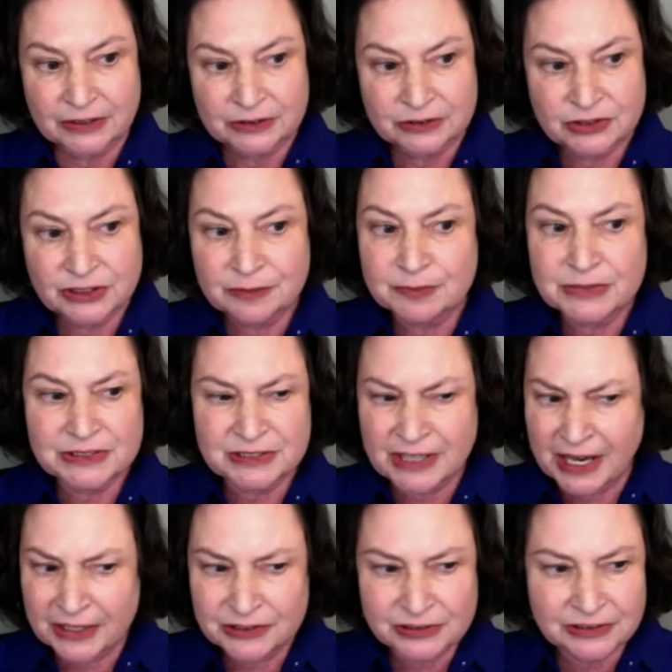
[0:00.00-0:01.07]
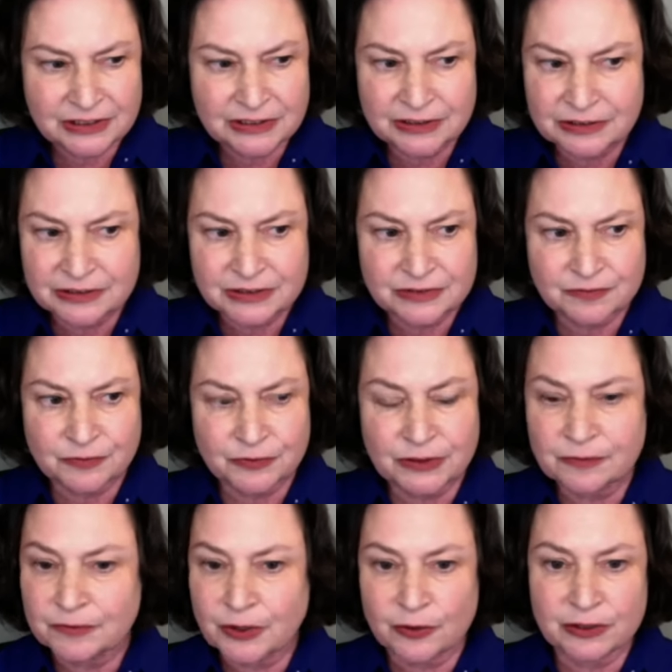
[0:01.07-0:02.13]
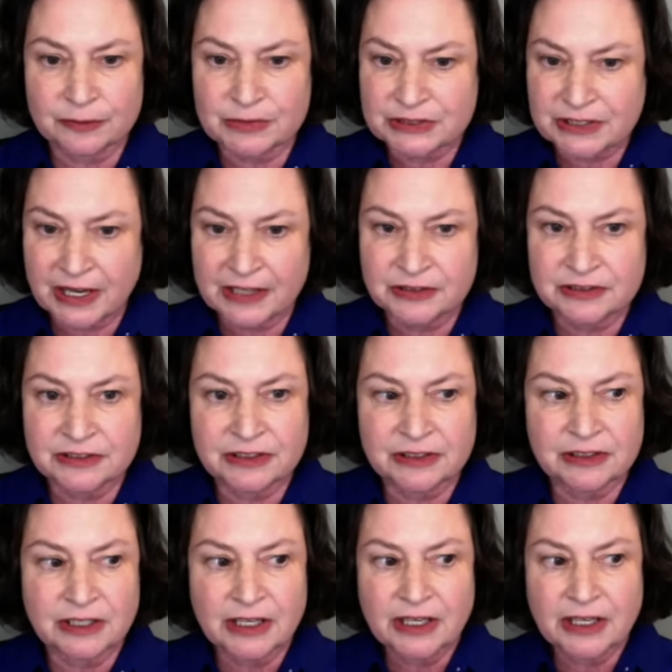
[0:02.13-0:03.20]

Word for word: cheap misogyny, this free floating misogyny,